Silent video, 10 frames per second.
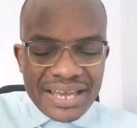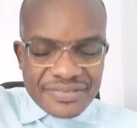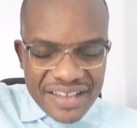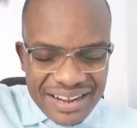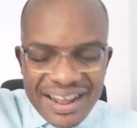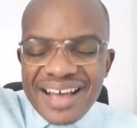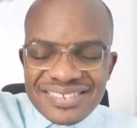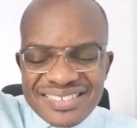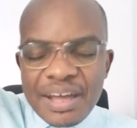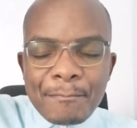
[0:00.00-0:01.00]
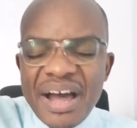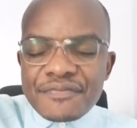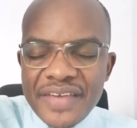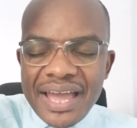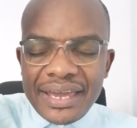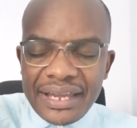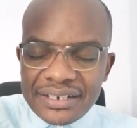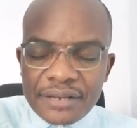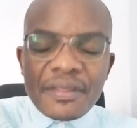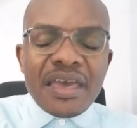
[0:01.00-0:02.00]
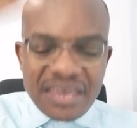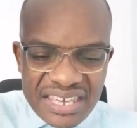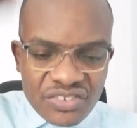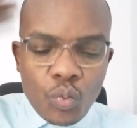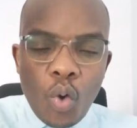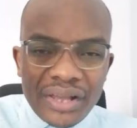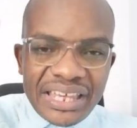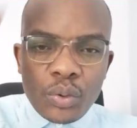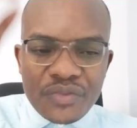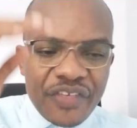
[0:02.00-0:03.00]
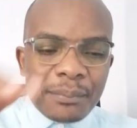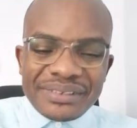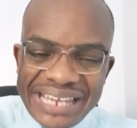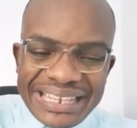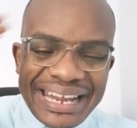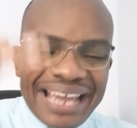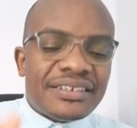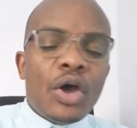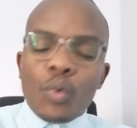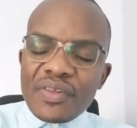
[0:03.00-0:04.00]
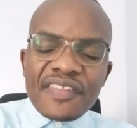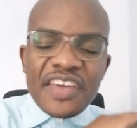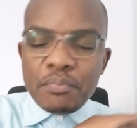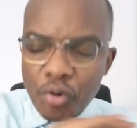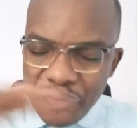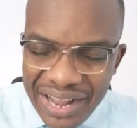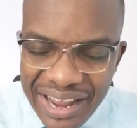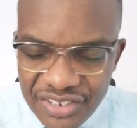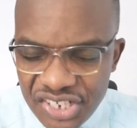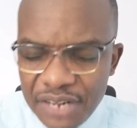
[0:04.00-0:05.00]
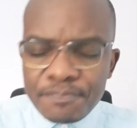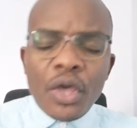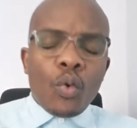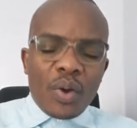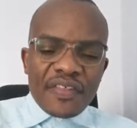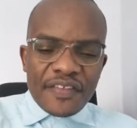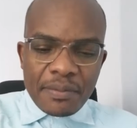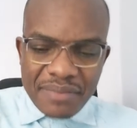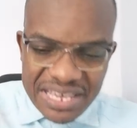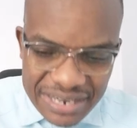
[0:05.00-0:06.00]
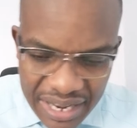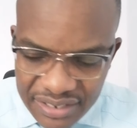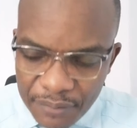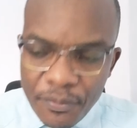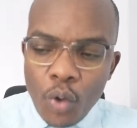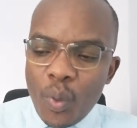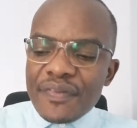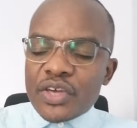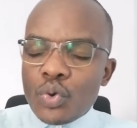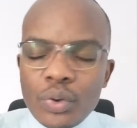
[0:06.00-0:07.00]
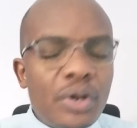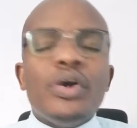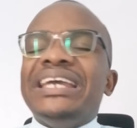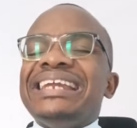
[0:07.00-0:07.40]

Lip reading: the curse is above their head, is walking with them daylight, whether they move a country, whether they migrate, whether you It